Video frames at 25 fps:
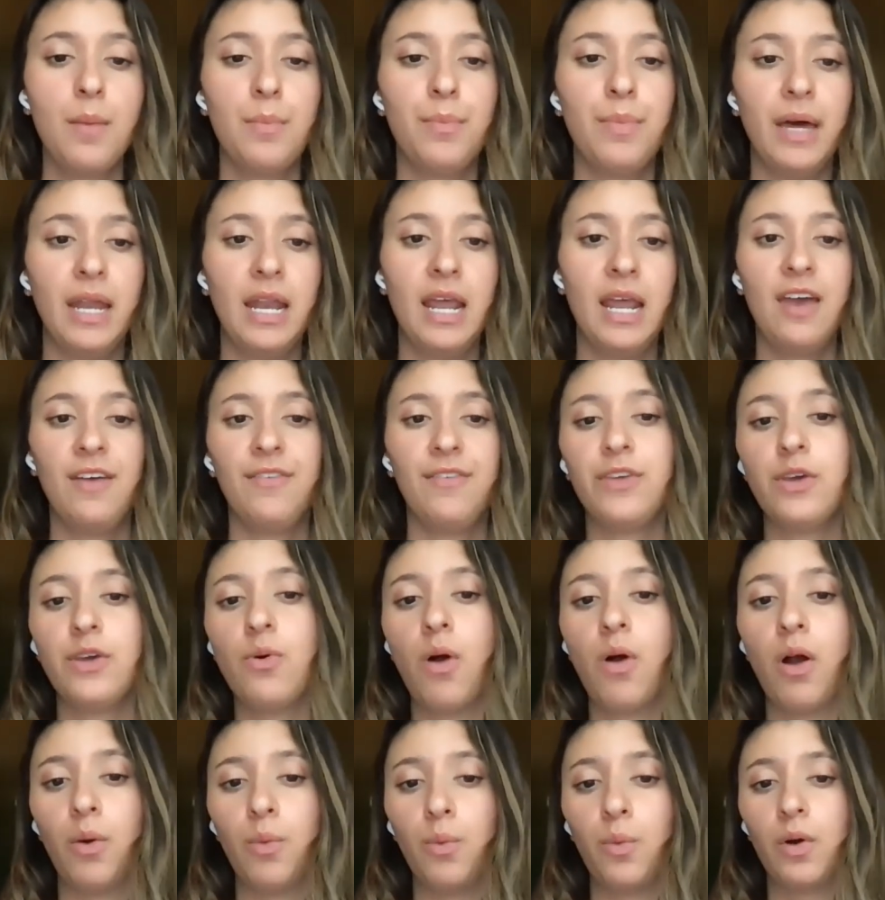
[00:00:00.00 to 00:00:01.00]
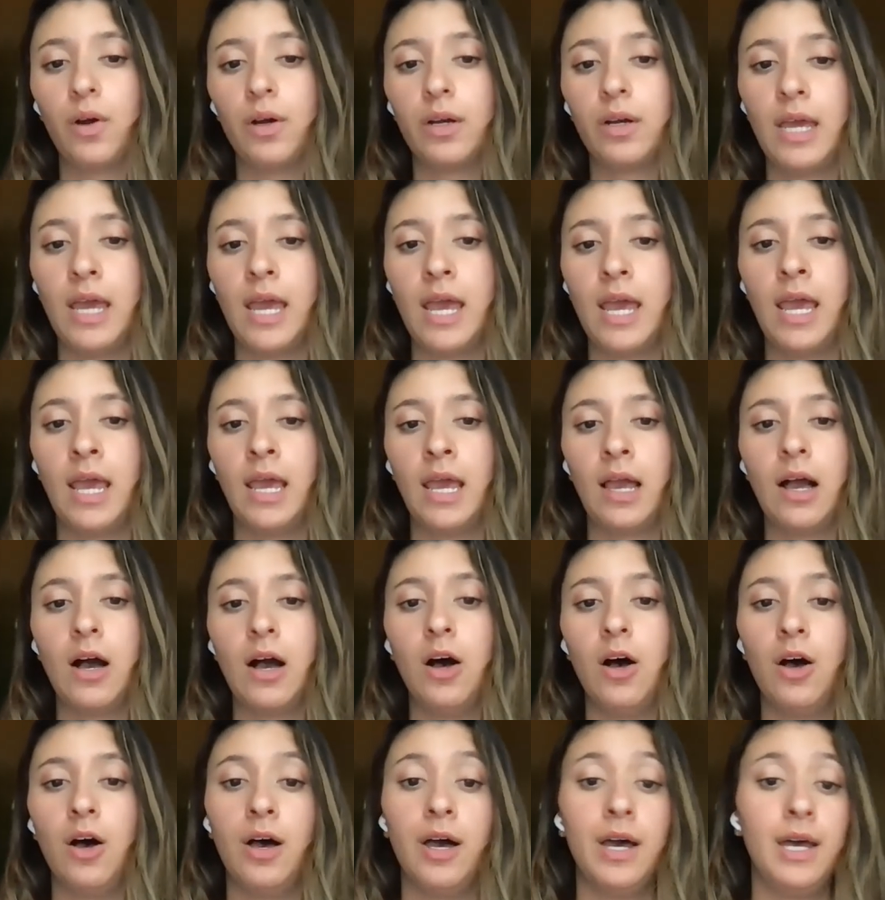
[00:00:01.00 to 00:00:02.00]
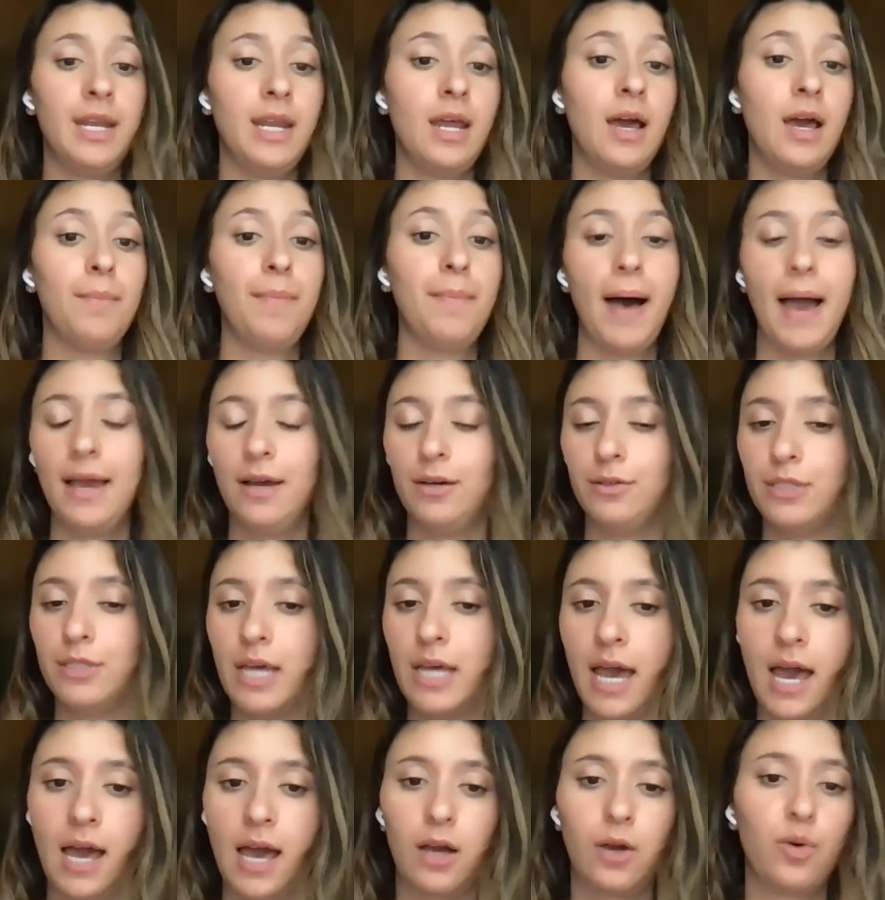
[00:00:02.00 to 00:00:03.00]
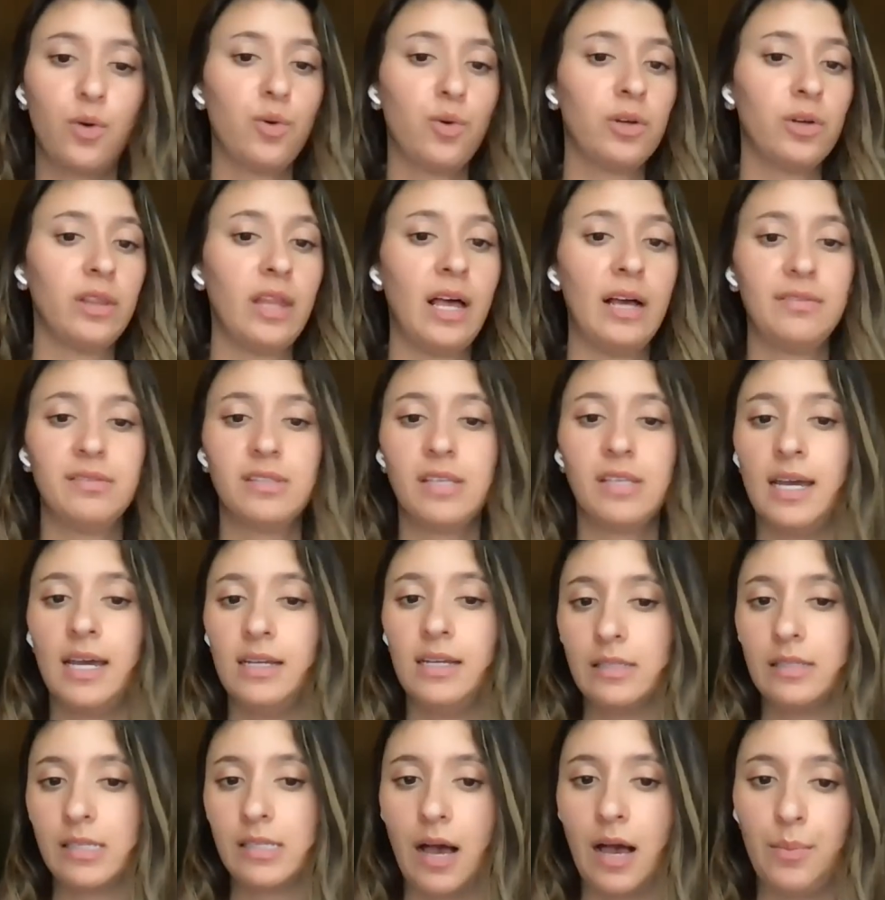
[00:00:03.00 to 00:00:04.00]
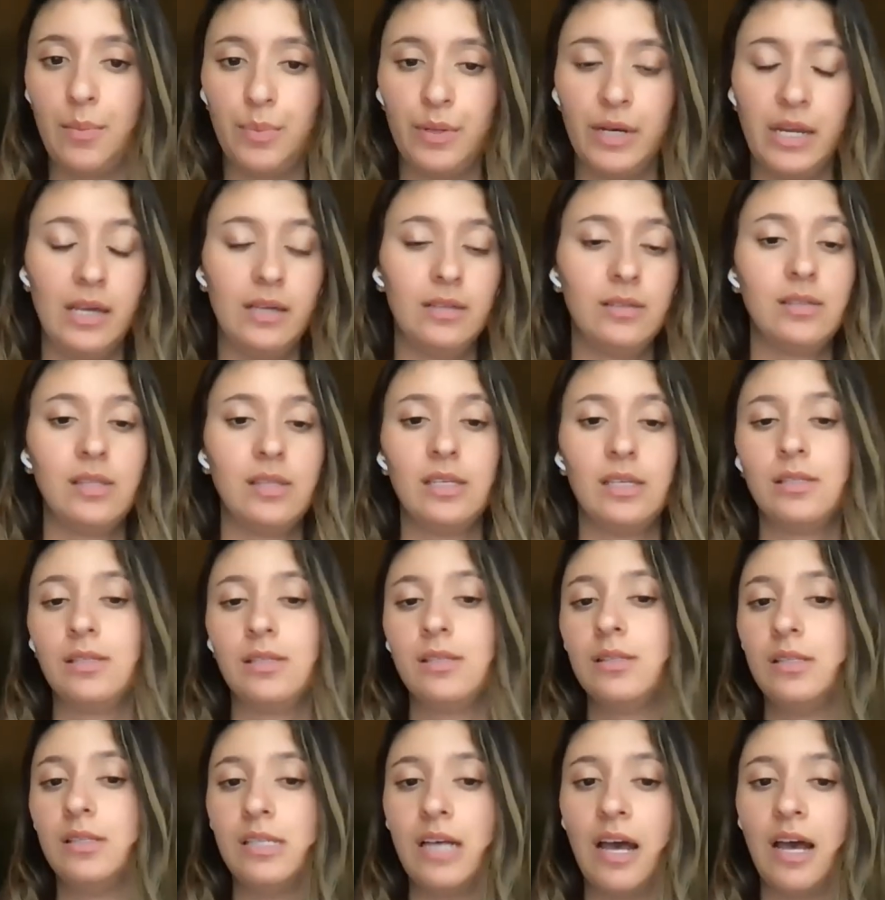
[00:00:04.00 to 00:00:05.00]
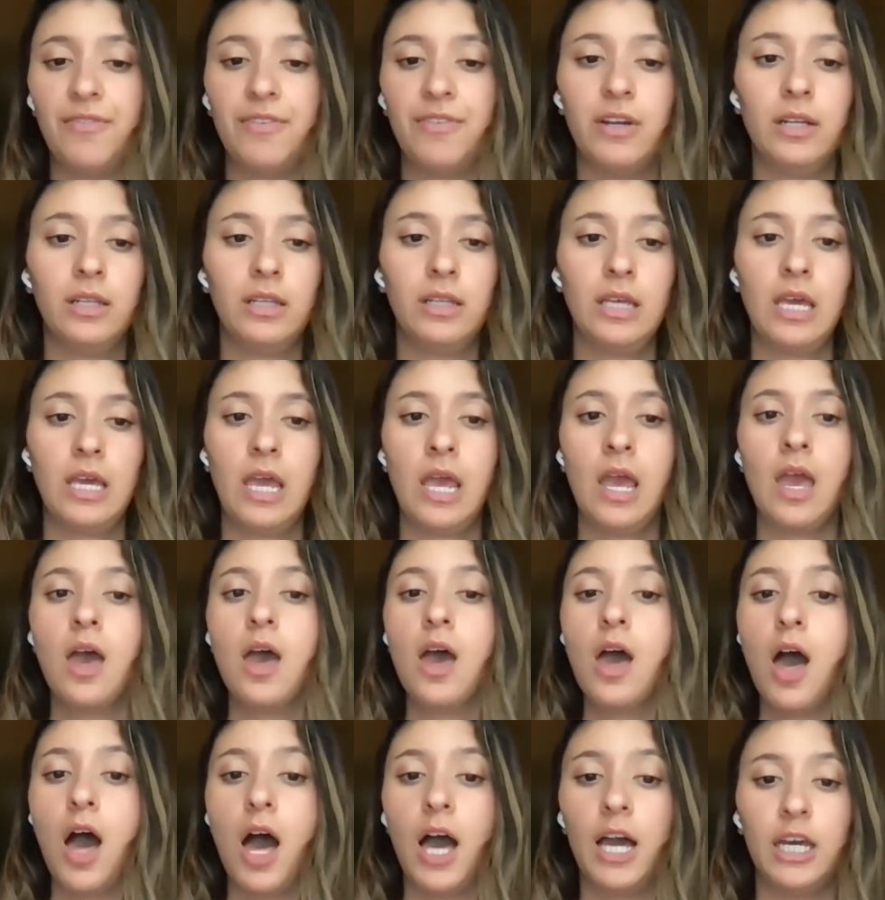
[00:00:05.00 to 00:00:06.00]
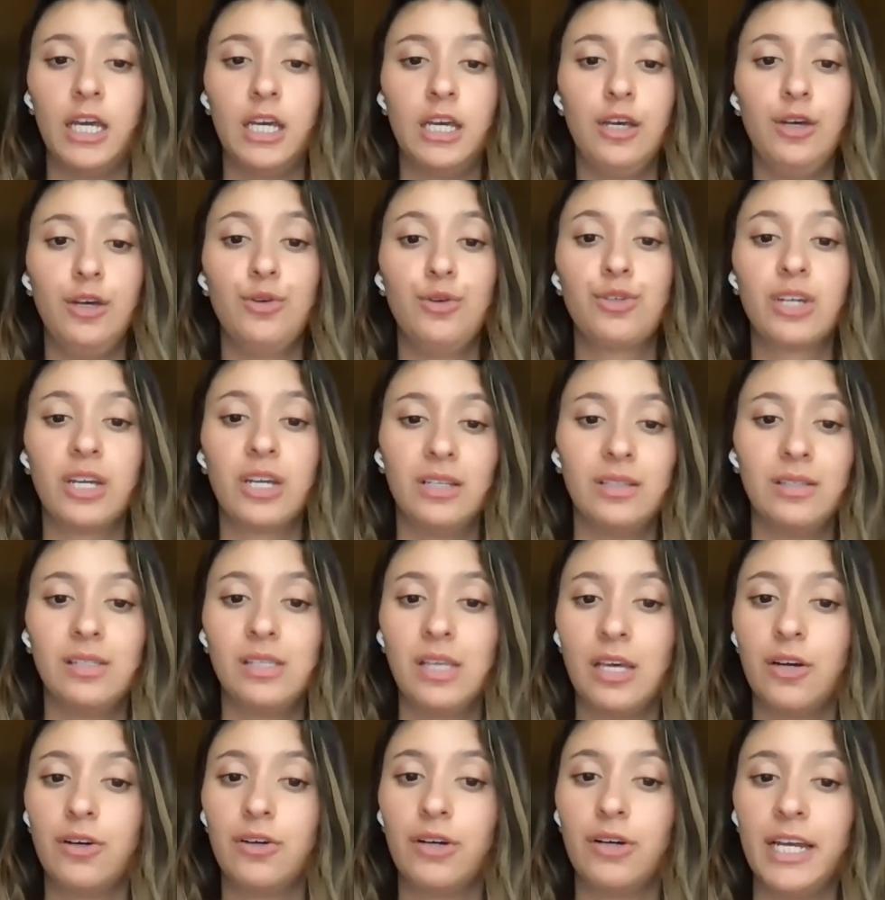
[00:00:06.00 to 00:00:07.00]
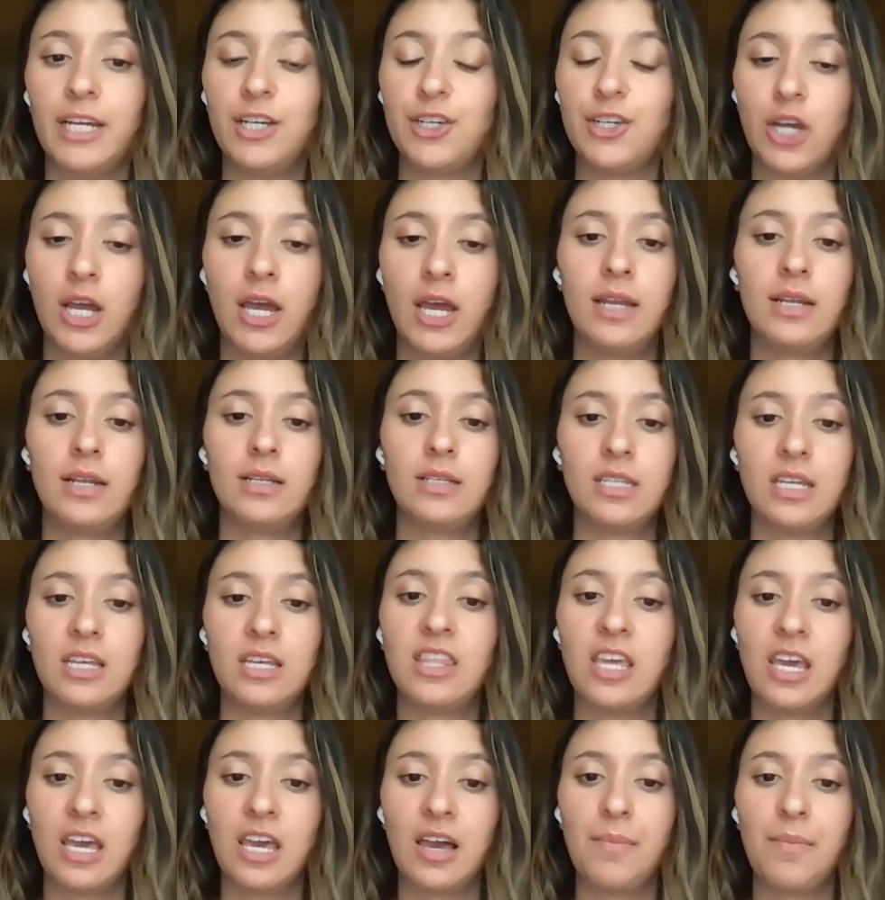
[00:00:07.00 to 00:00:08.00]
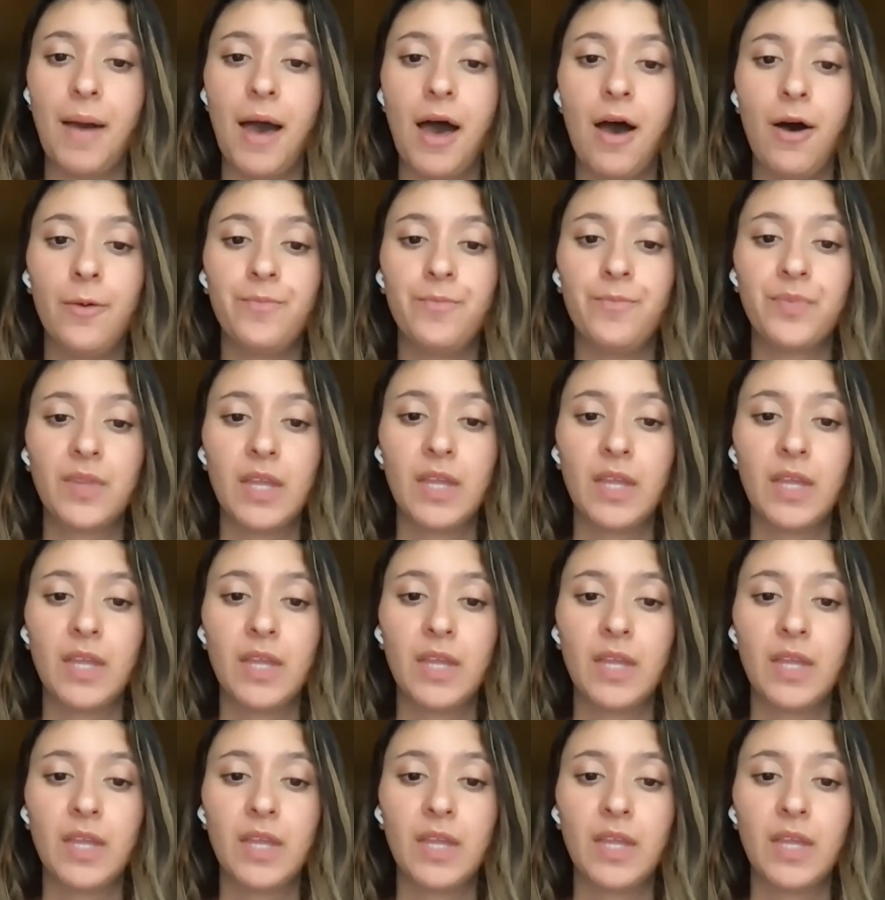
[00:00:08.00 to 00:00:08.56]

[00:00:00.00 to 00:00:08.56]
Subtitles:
but if you are working on a biotech or life science companies, this is definitely a huge consideration to think about.